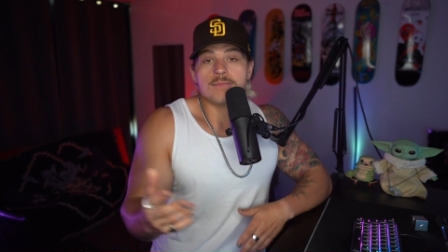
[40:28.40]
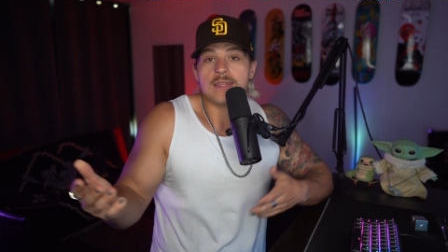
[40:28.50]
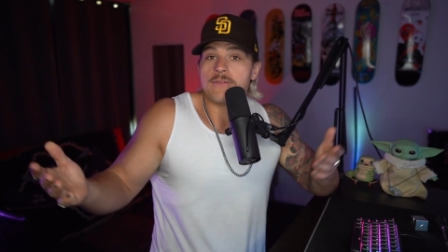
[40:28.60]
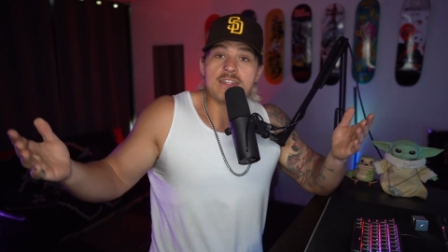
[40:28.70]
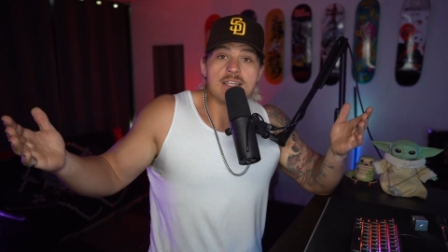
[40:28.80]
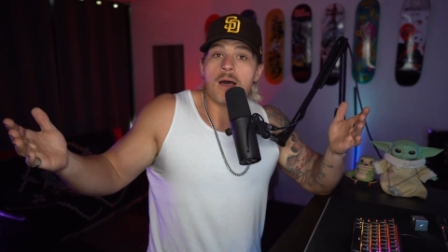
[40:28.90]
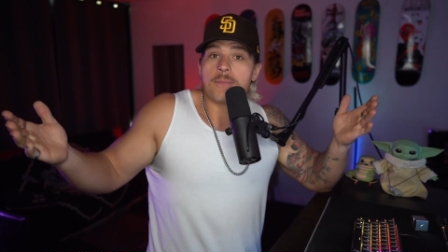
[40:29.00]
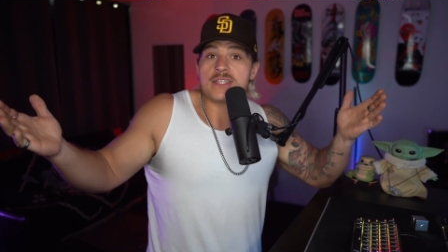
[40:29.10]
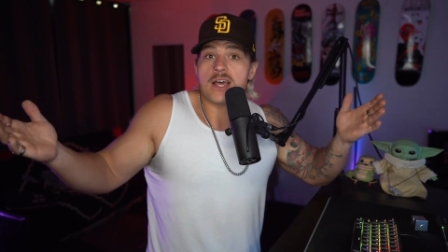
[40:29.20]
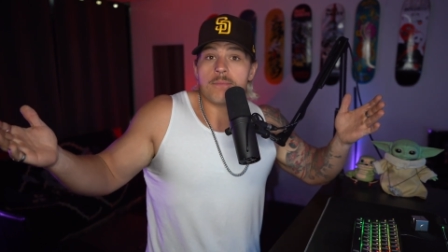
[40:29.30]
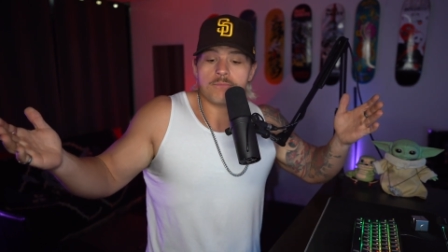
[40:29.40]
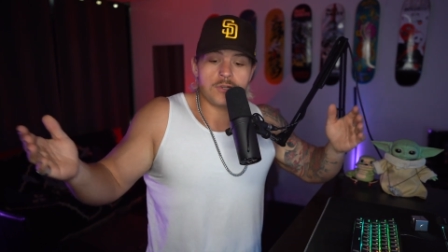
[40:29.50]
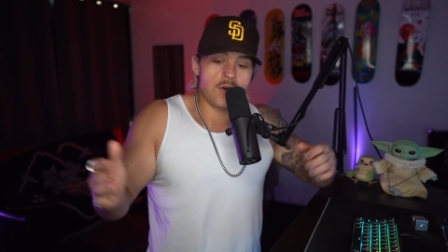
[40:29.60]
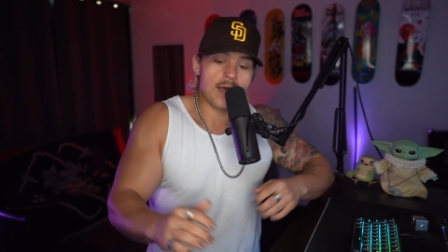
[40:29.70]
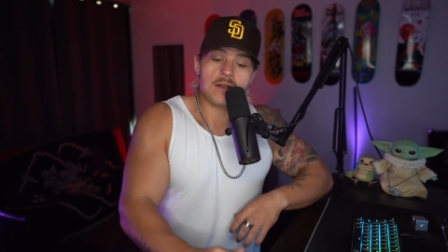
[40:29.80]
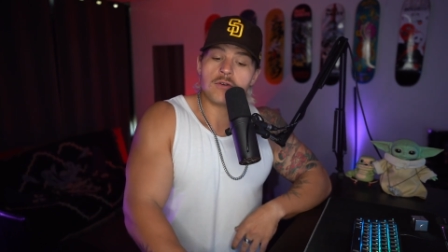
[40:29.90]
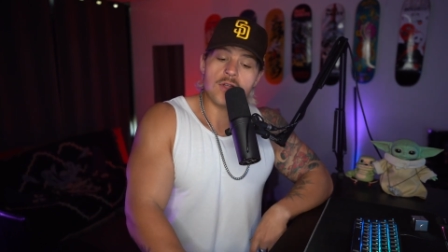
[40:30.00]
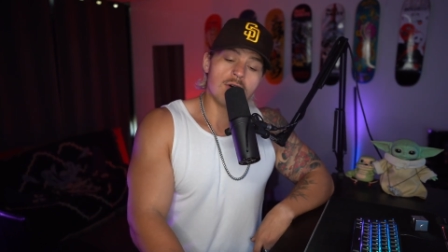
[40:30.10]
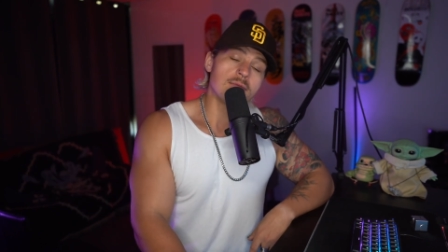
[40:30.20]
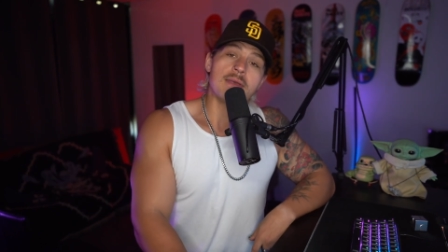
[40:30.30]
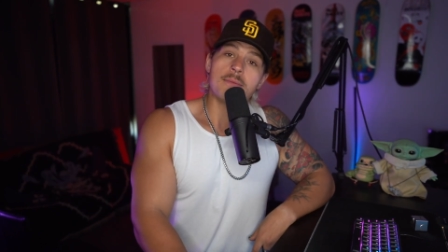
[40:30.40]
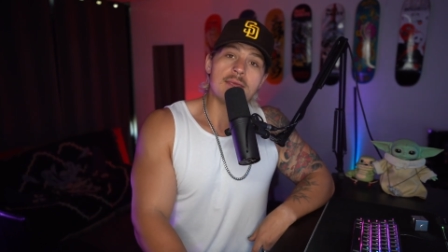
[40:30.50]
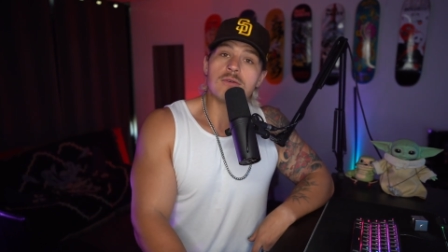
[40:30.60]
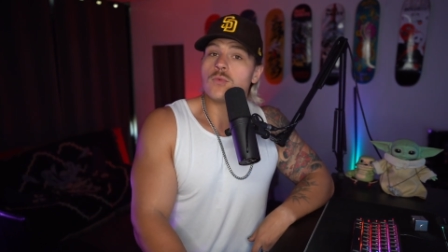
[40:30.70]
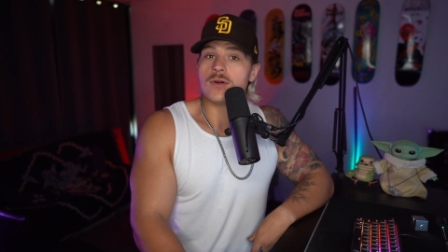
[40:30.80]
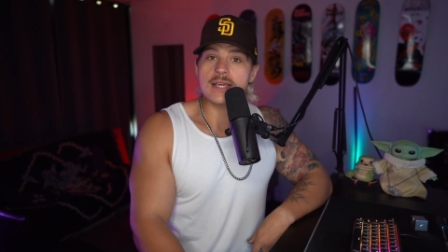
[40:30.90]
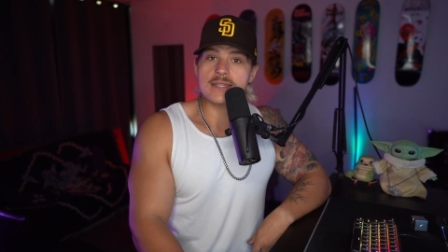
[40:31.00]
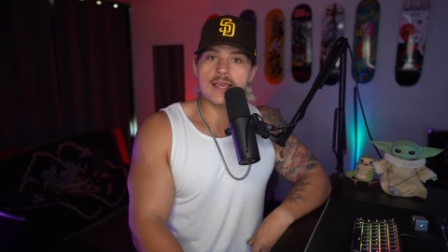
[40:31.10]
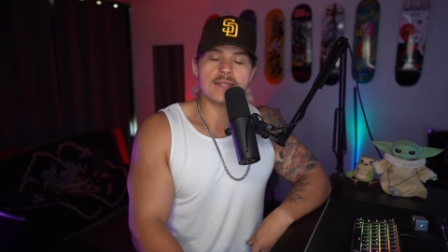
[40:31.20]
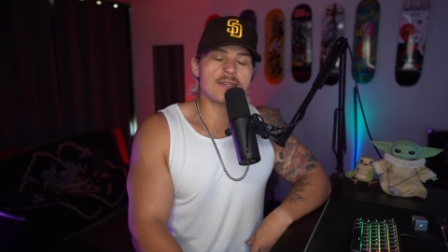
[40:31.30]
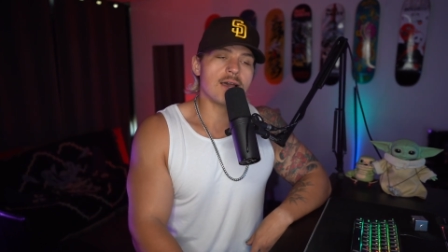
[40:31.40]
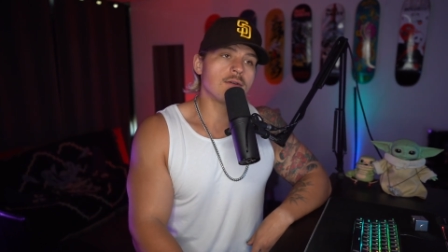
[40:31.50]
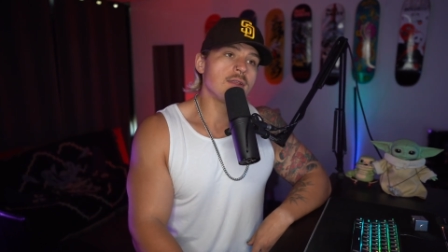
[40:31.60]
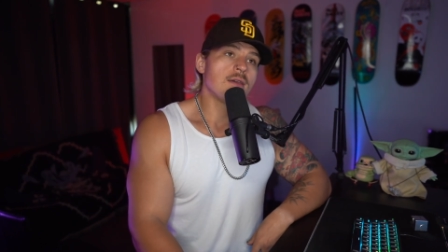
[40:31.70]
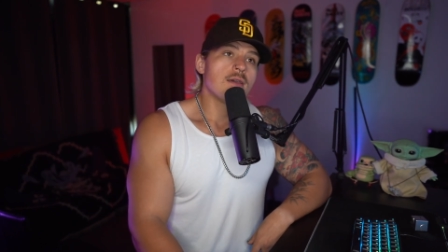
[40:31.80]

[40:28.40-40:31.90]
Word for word: if it's up, it's up. You know, I don't know. Maybe it will get taken down.